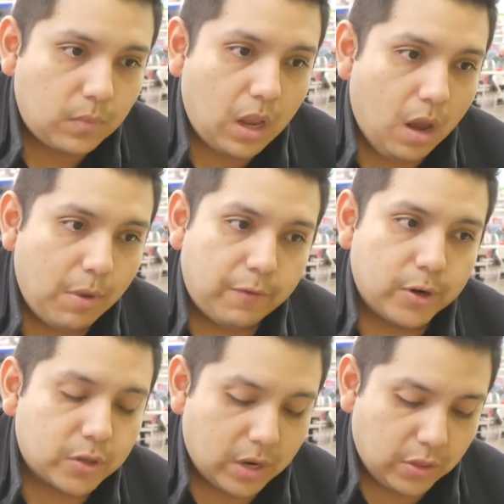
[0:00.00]
on my
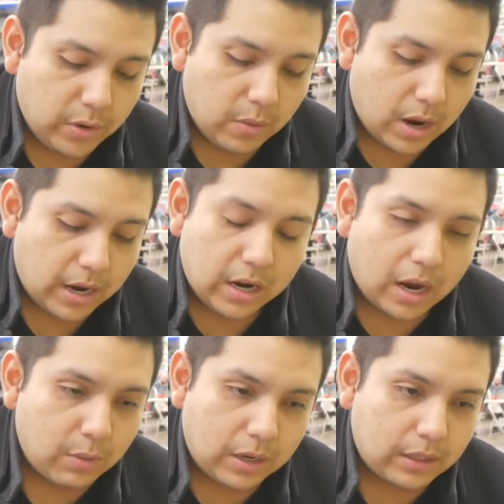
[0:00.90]
first grade 3 ride,
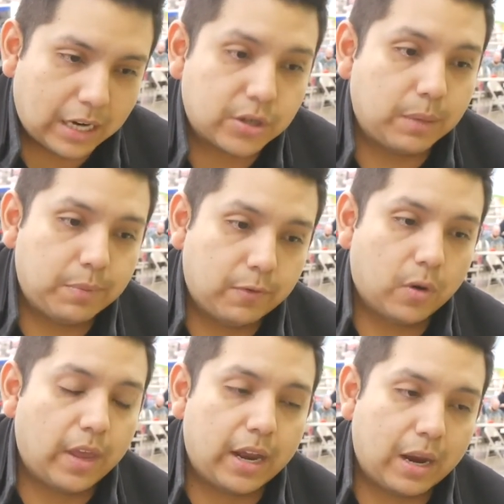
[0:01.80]
actually
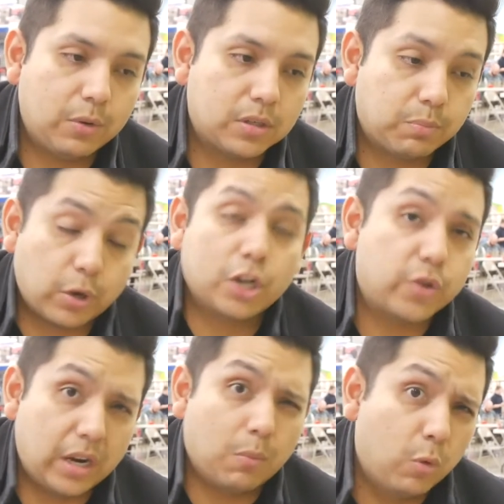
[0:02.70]
before that, I was
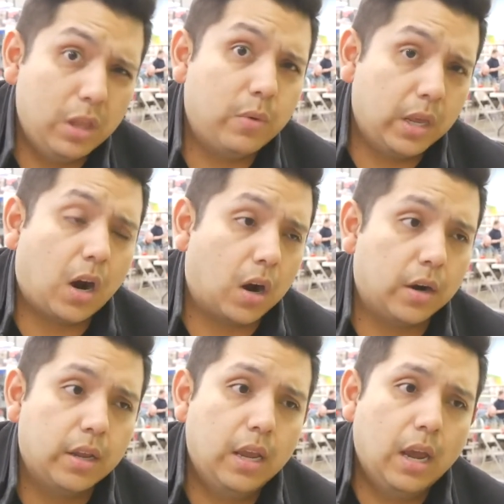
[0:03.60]
pressuring him really, really hard
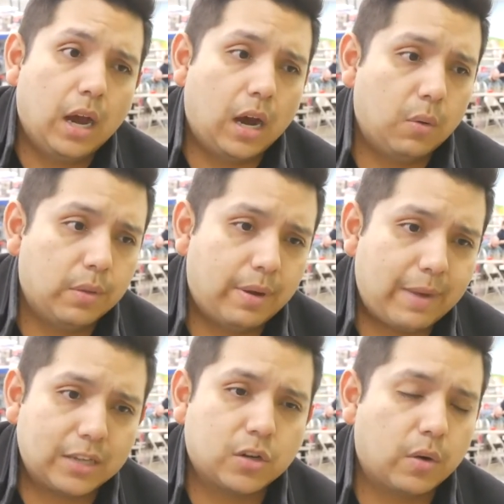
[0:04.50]
with my
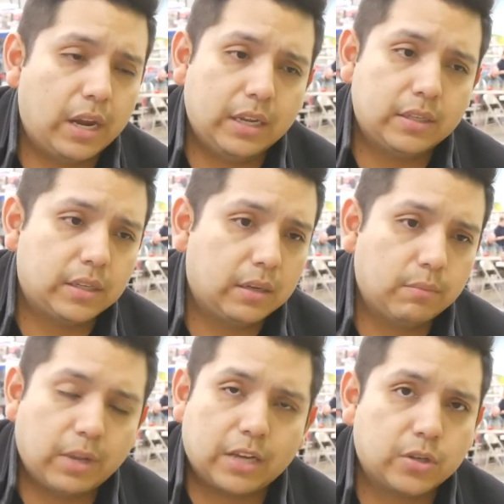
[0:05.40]
Masquerades and
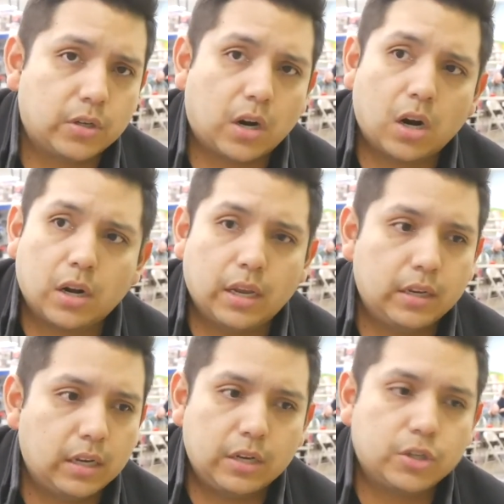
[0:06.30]
Blaster Dark
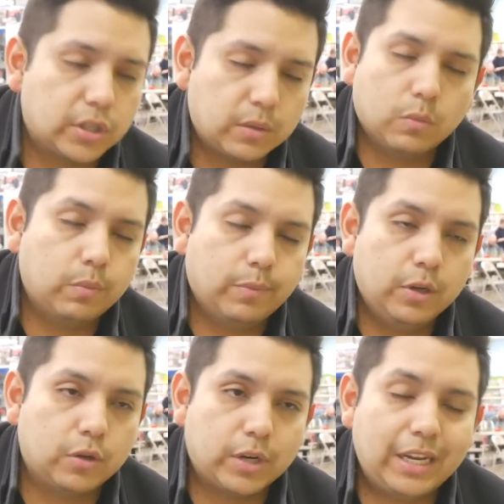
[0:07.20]
and just
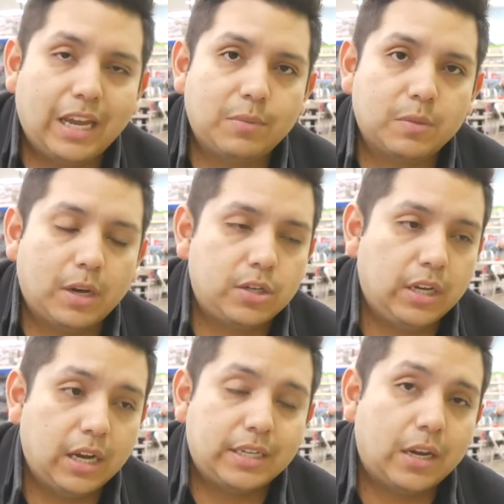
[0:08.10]
trying to get him as much. He
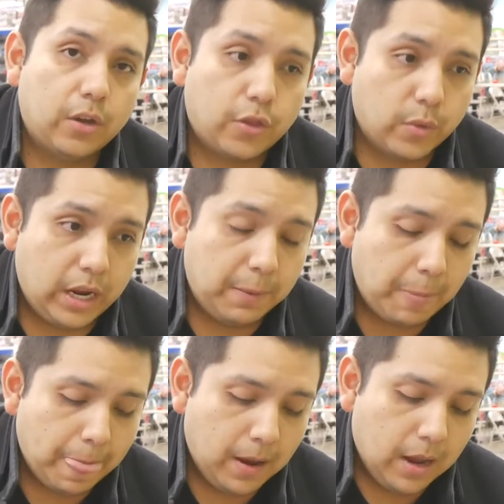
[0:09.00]
got down to 3.
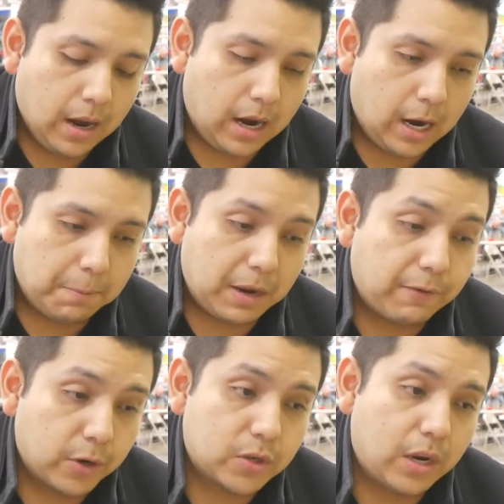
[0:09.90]
My
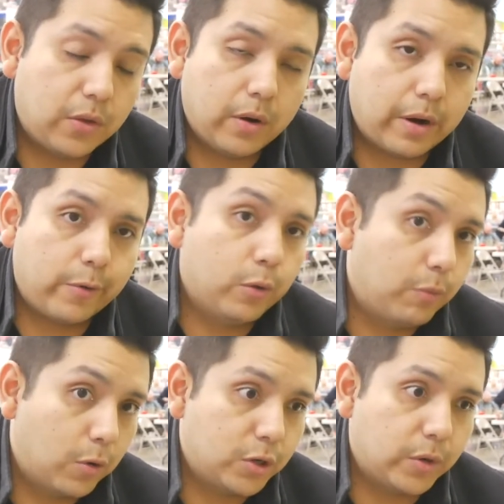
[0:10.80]
first grade 3 ride, I rode
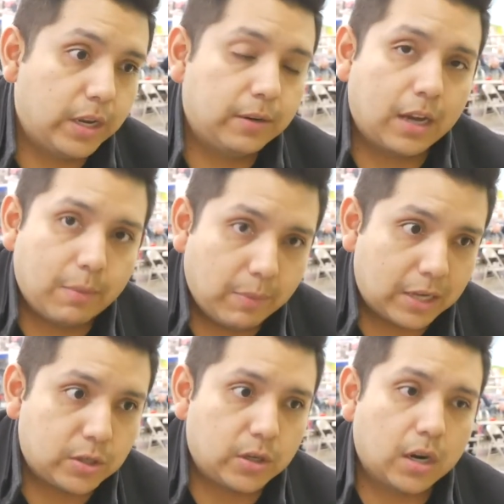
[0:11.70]
Mordred, got my
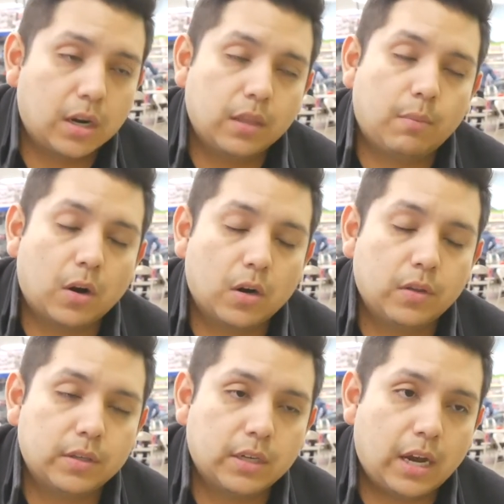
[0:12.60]
Blaster Dark on the marker
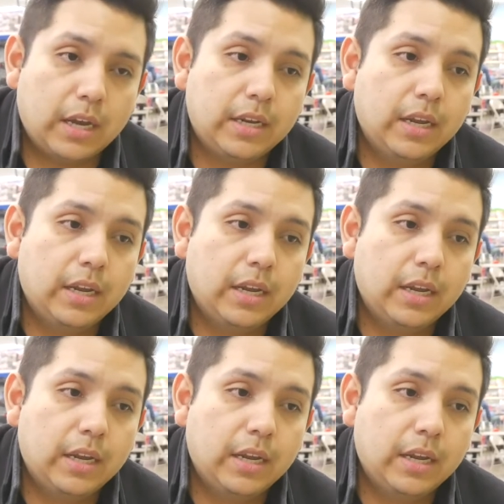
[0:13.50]
on the side,